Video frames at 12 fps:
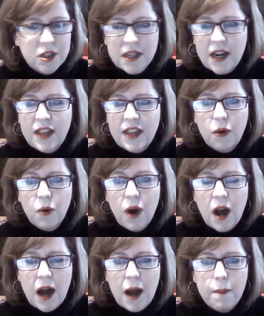And I think
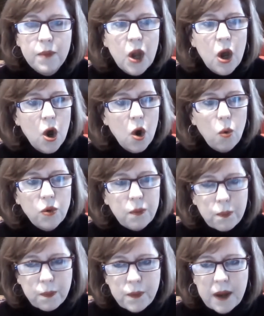
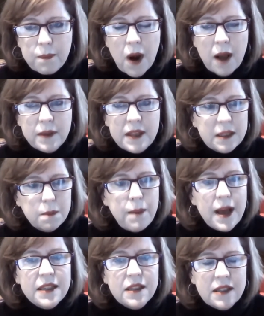that's
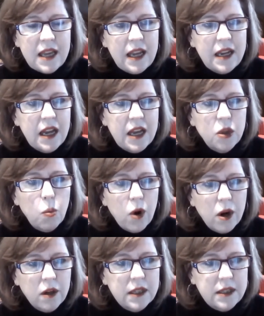best seen in the
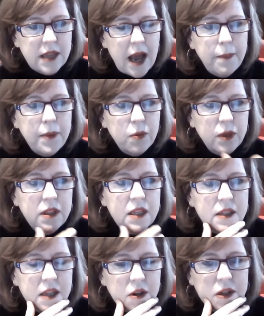work that's happened with these
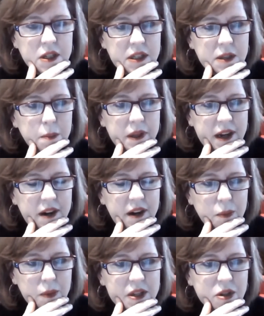interdisciplinary
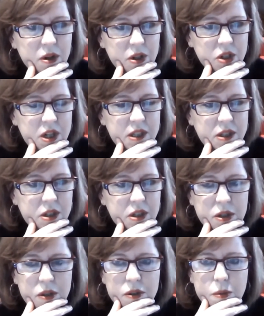research
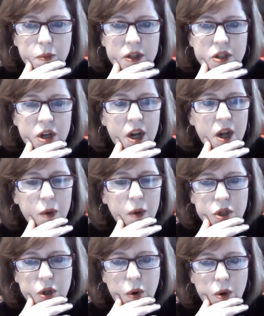institutes, which
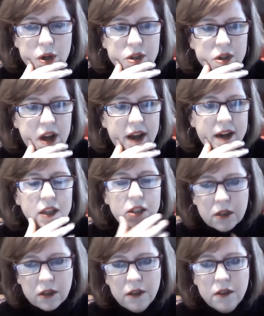of course are not
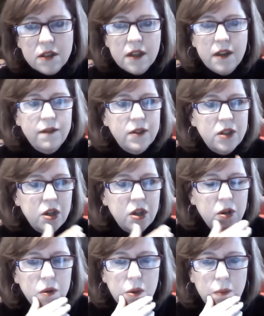exclusive
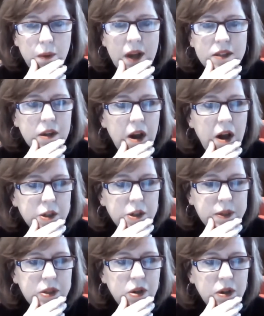to the Rossin College,
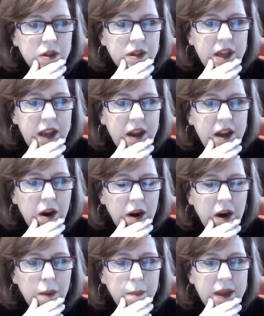but certainly
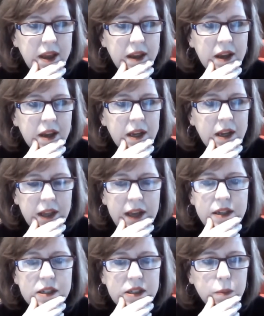are being led
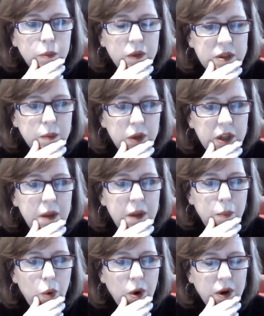in some really
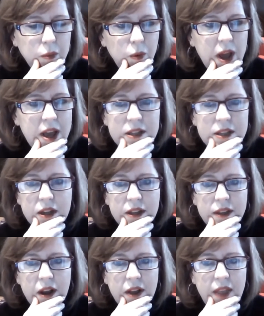important ways
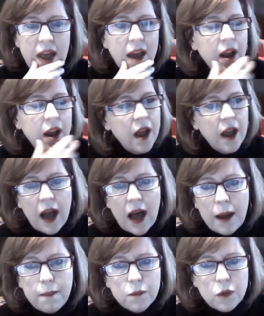on that.
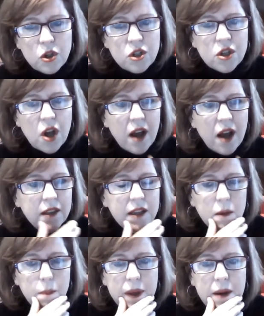Could you talk a
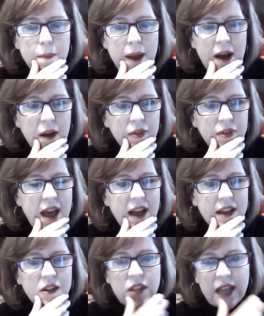little bit about
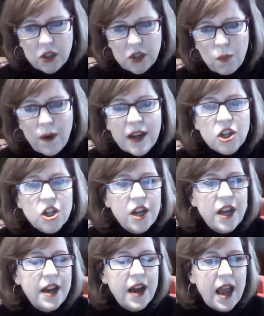that
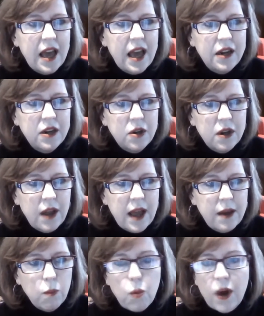direction and
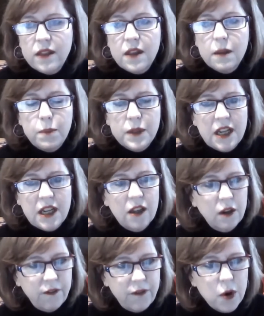what the
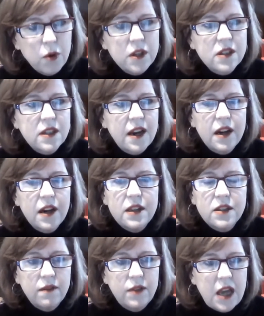particular focus areas
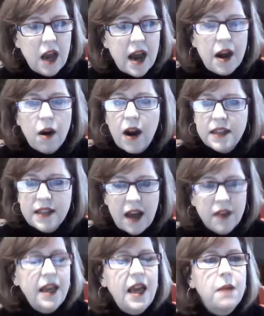of the IRIs, how
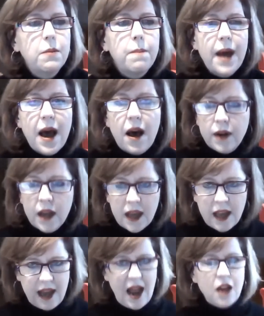they came about,
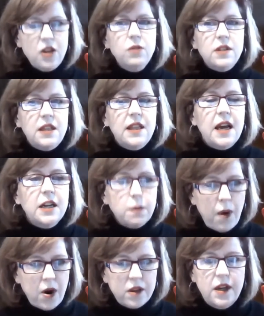and how you see that as
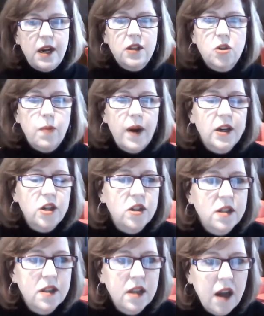part of the next directions
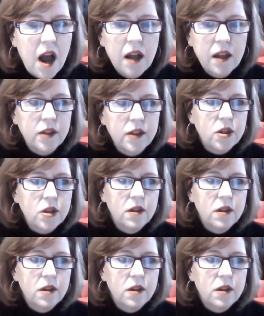of the college?